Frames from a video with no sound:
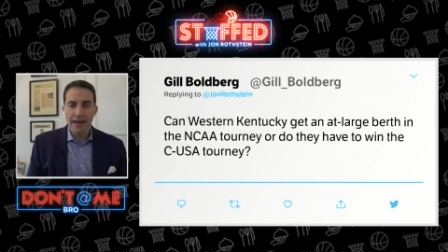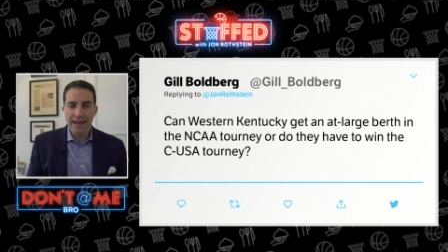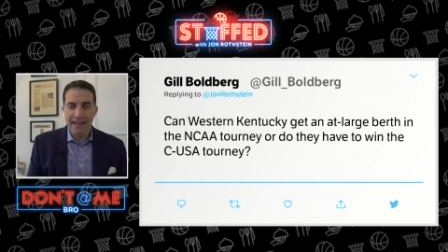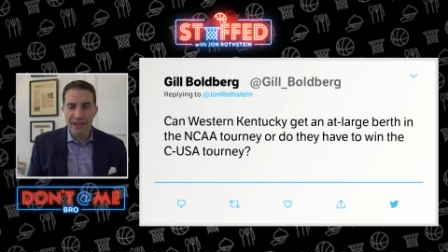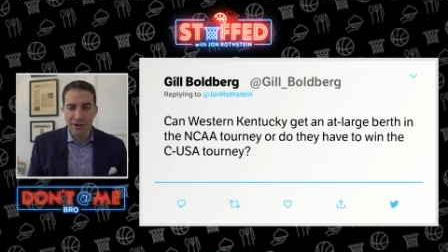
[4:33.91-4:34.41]

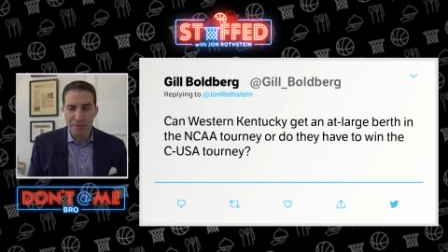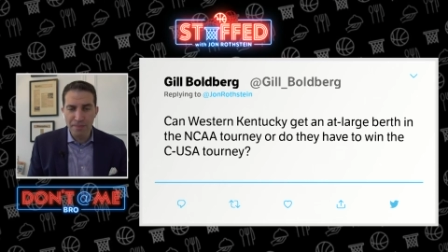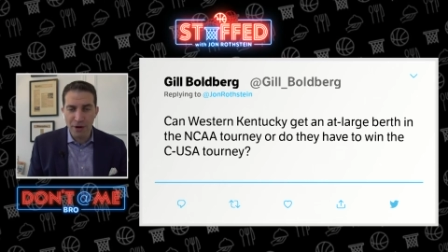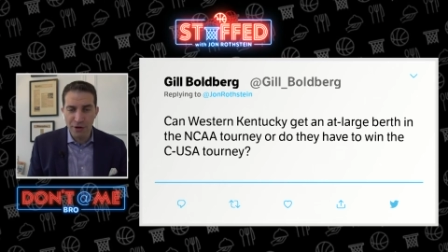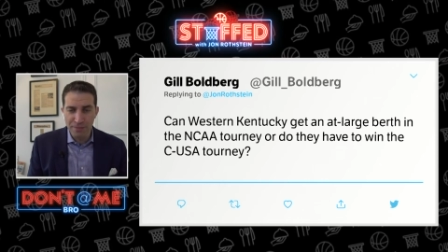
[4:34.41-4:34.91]
Gil
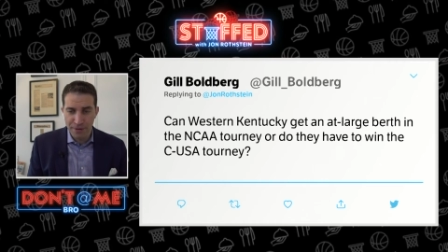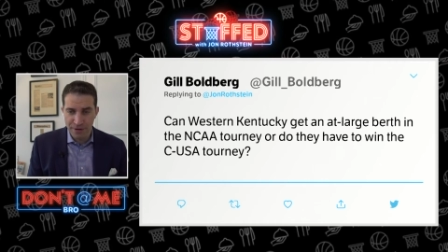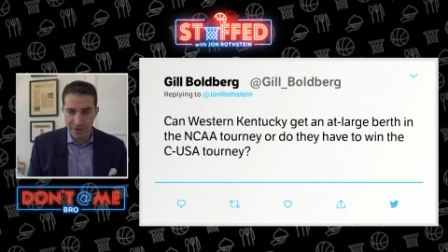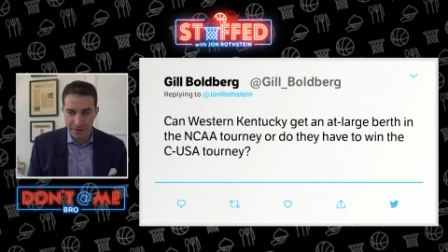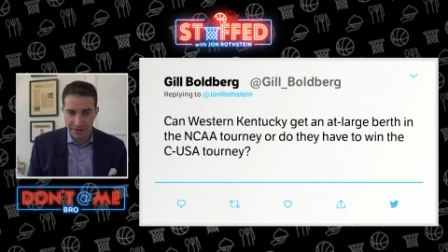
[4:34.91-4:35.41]

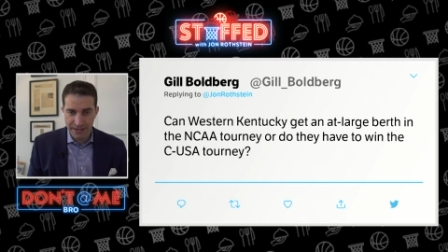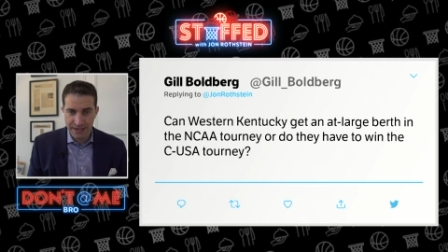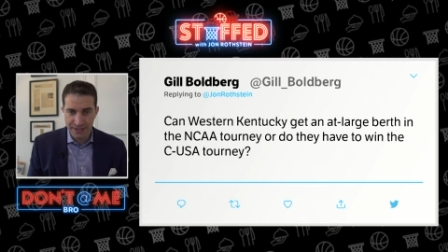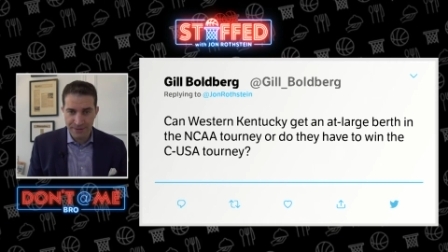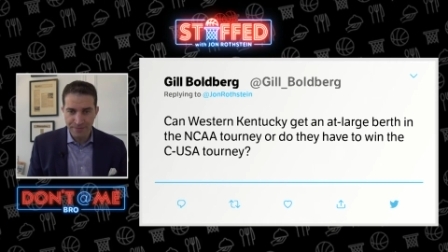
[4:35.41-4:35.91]
Bolberg
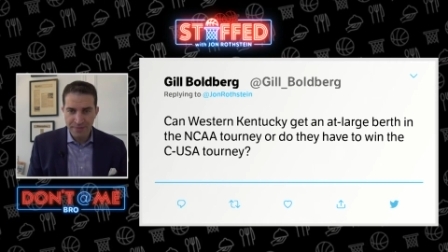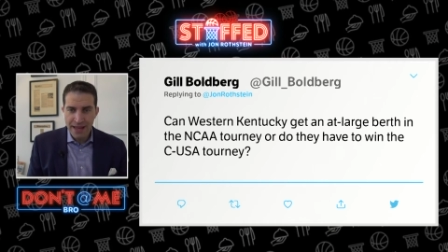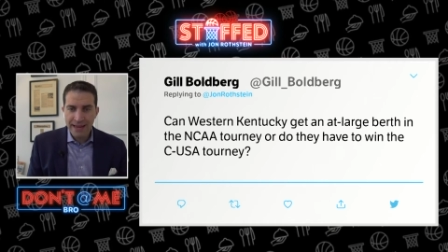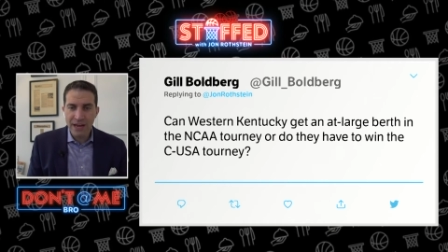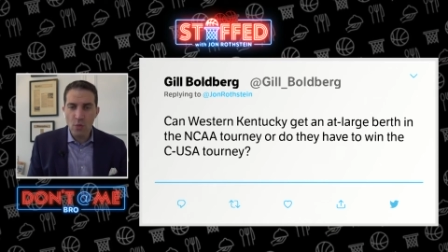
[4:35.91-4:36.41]
says,
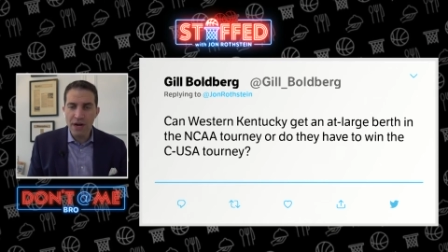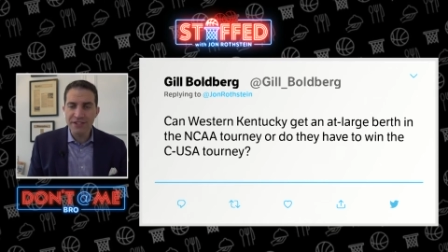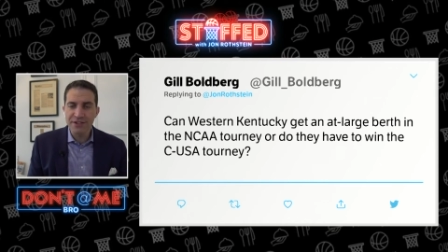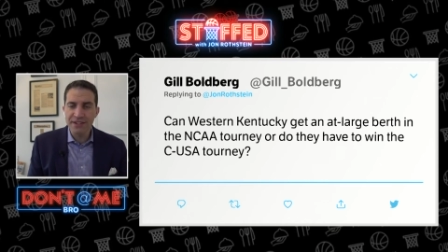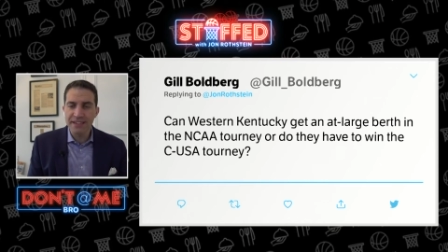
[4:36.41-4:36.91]
can
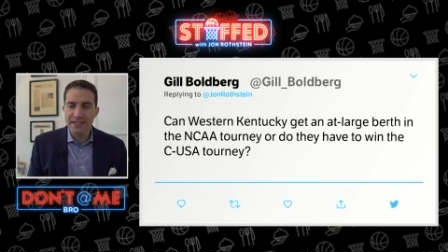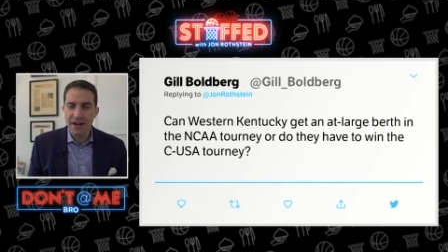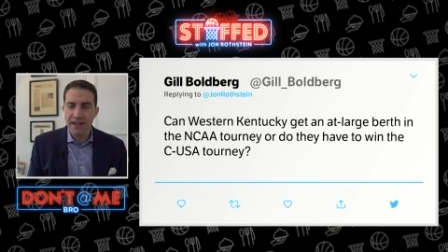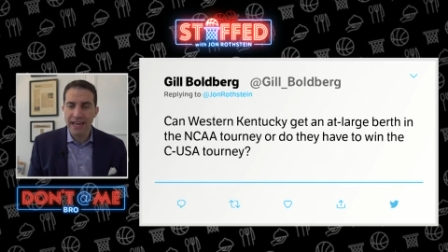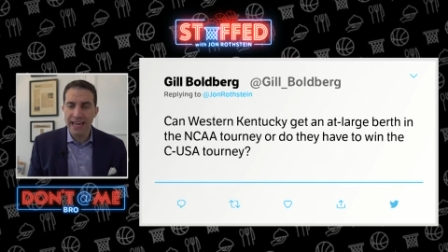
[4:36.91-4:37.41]
Western
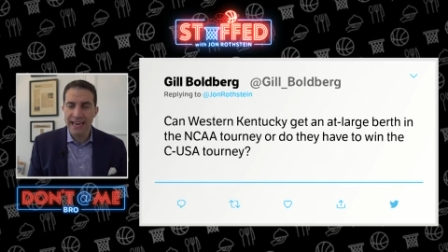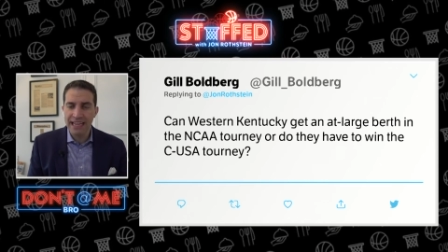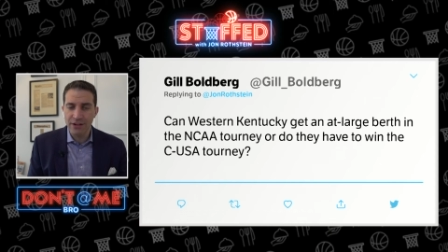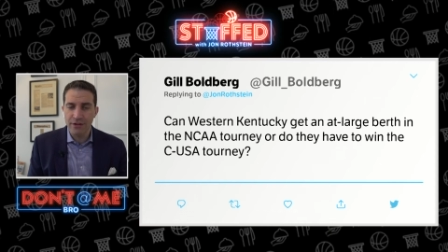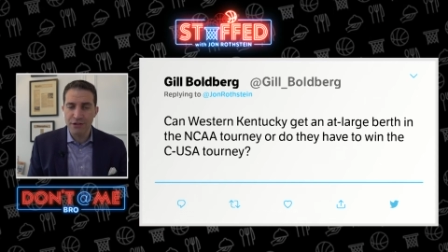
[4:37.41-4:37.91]
Kentucky get in that
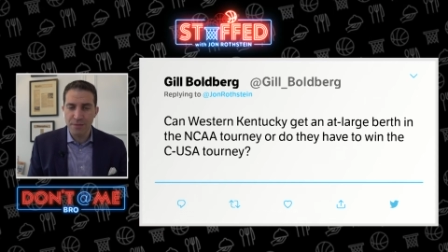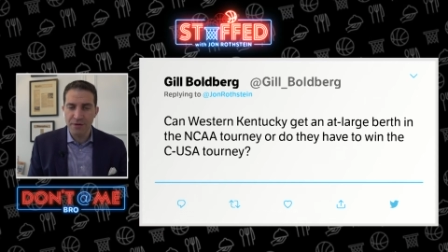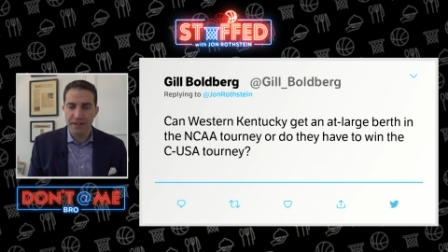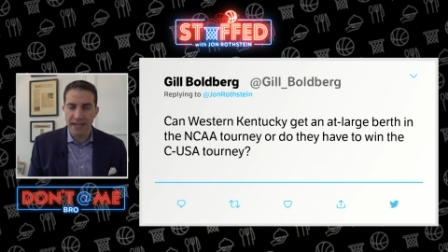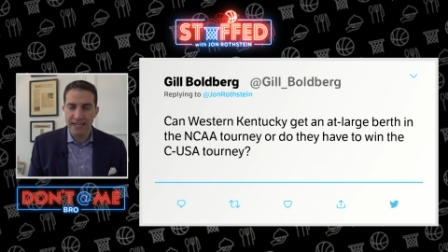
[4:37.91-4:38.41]
large
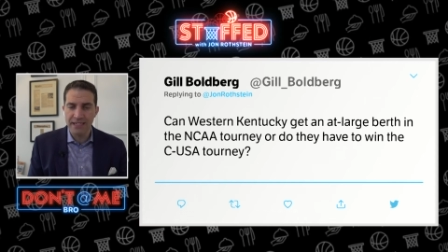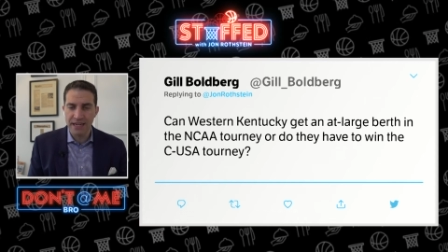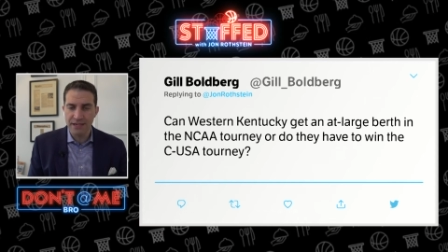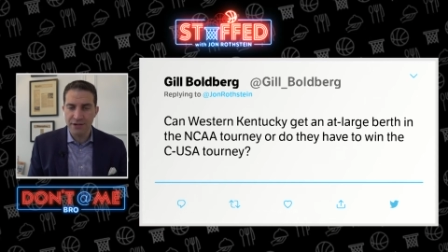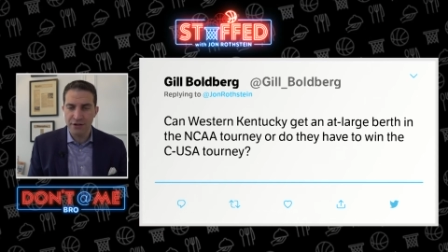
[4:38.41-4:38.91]
berth in the
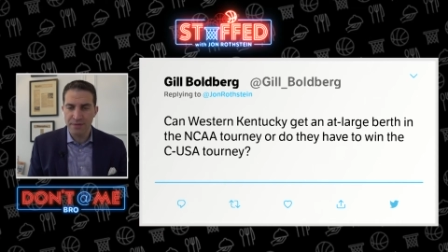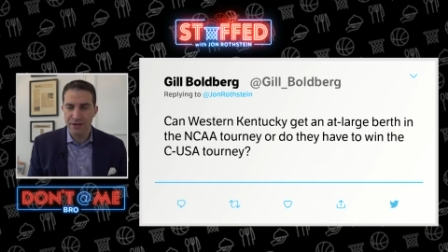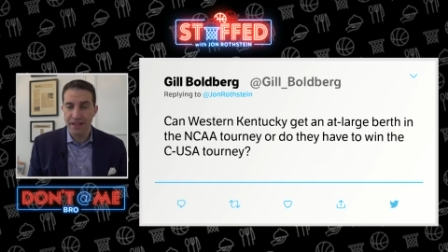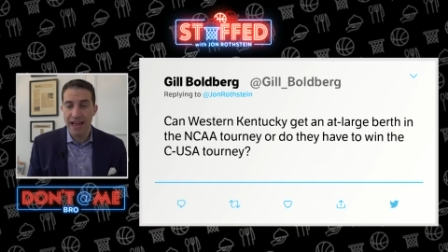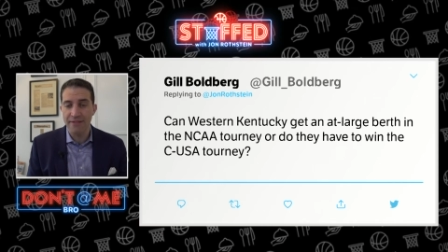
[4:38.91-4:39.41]
NCAA tournament, or
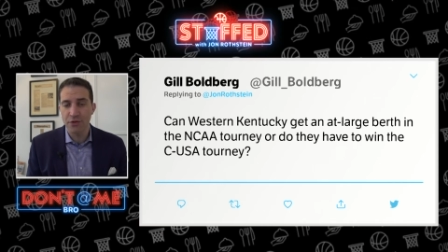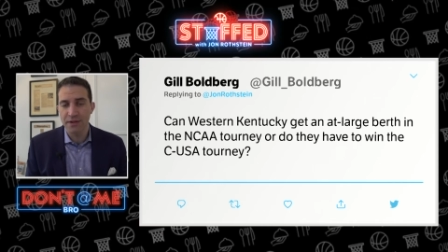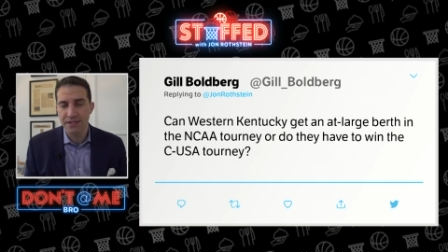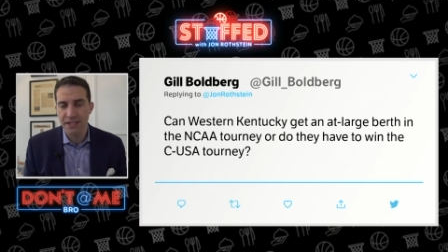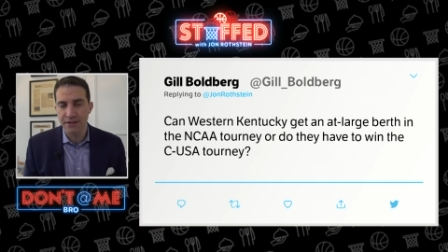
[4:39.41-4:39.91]
do they have to win
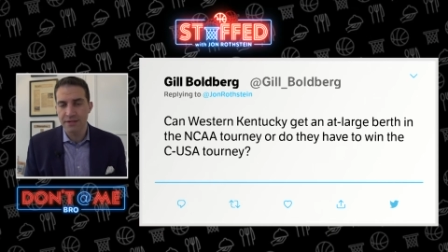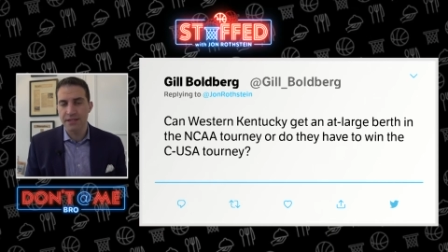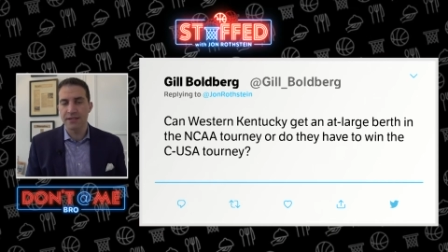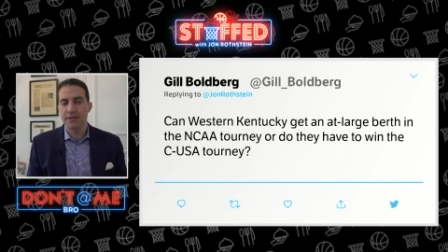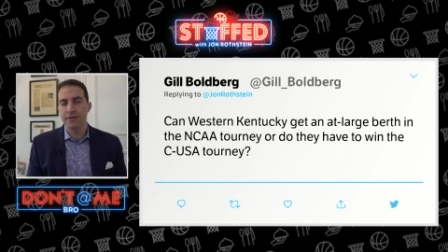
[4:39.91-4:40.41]
the
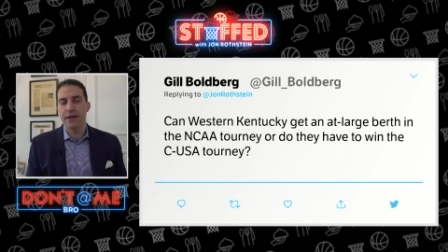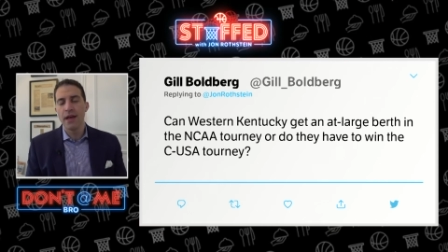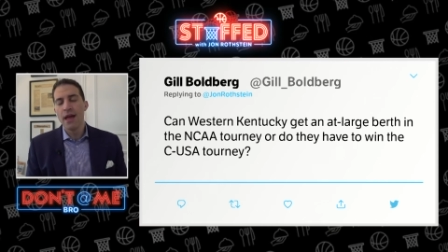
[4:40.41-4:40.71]
CUSA tourney?